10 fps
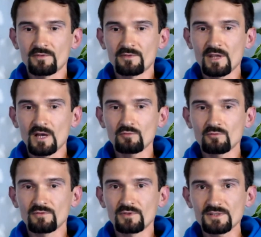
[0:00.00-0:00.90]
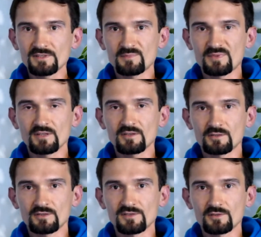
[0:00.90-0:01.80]
Now this
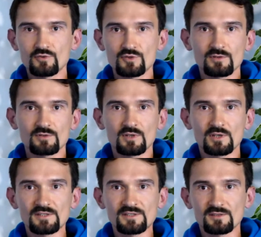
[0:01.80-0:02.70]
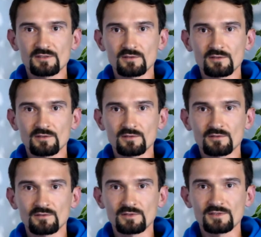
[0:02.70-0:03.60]
particular solution is
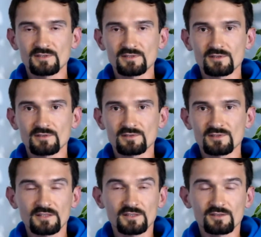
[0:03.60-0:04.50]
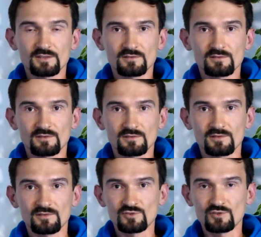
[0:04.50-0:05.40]
selling
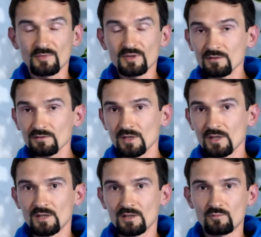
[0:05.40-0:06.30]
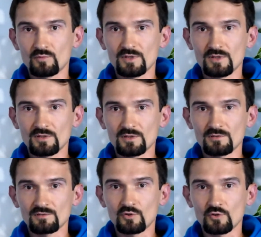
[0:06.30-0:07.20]
in Germany with
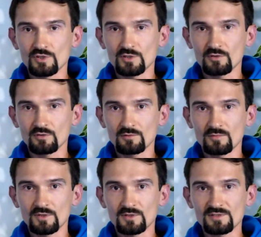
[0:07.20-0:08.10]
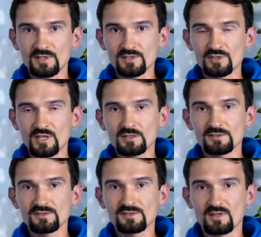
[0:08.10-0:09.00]
the Deutsche Telekom sales
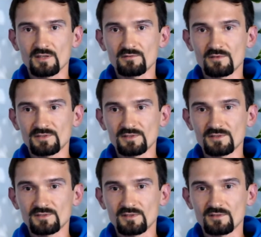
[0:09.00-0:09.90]
channels, and this is